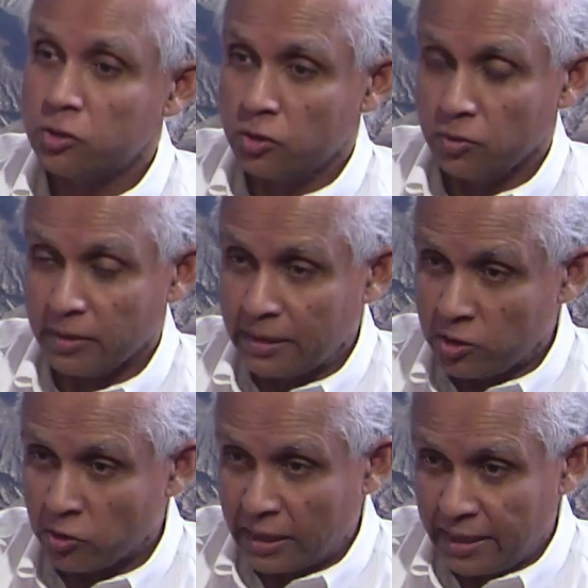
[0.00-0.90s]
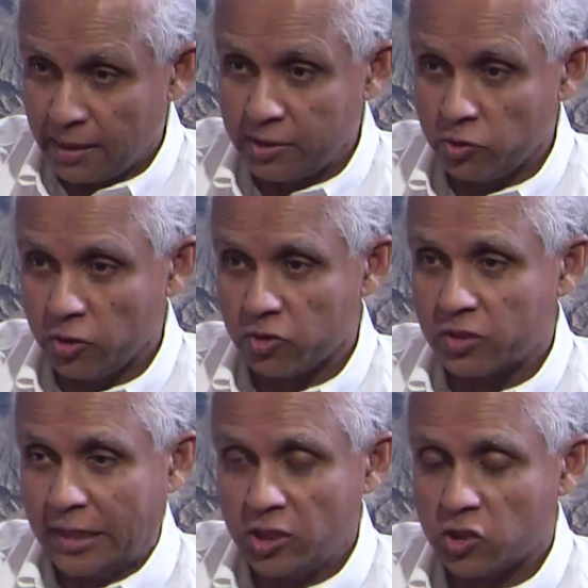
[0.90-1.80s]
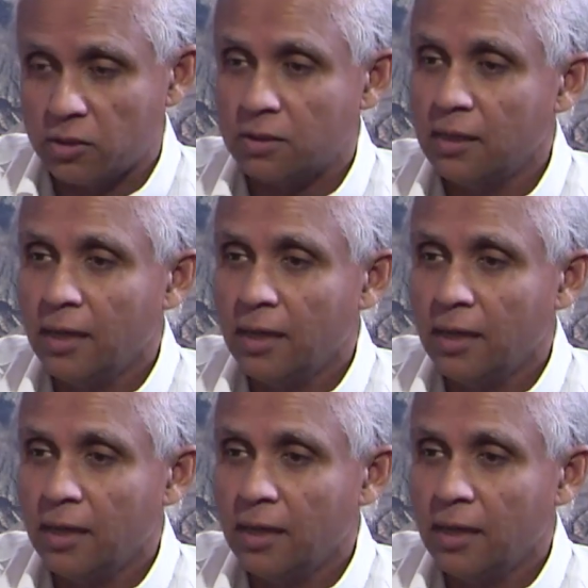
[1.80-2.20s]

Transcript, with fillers: to L A Union Station.